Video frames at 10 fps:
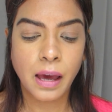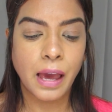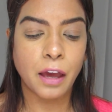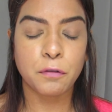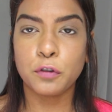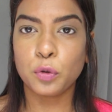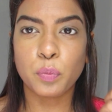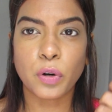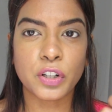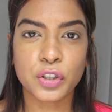I have few
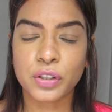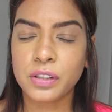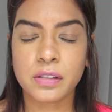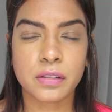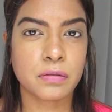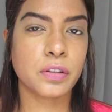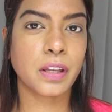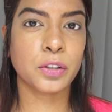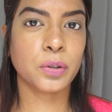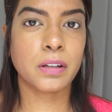brushes
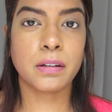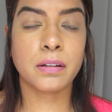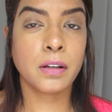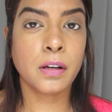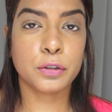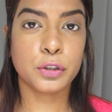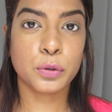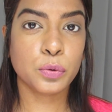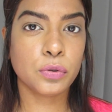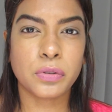that you can
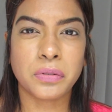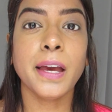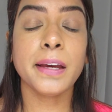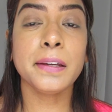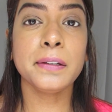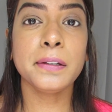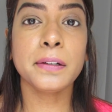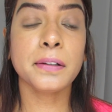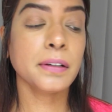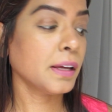use, and
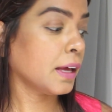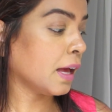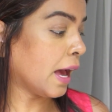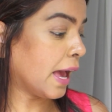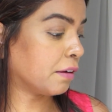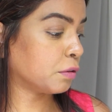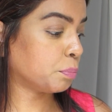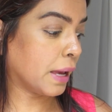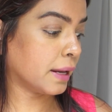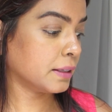I have
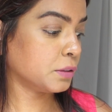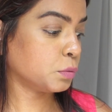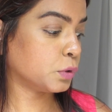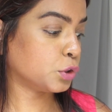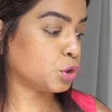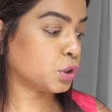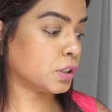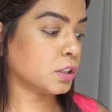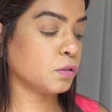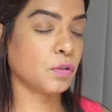a palette which
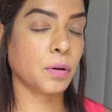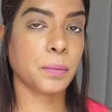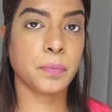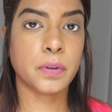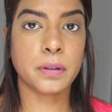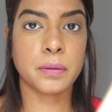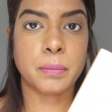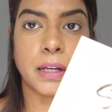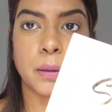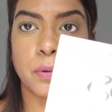is from the
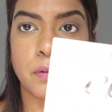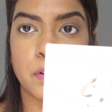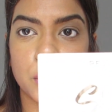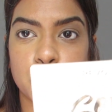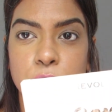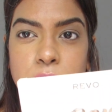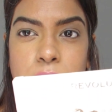Makeup Revolution.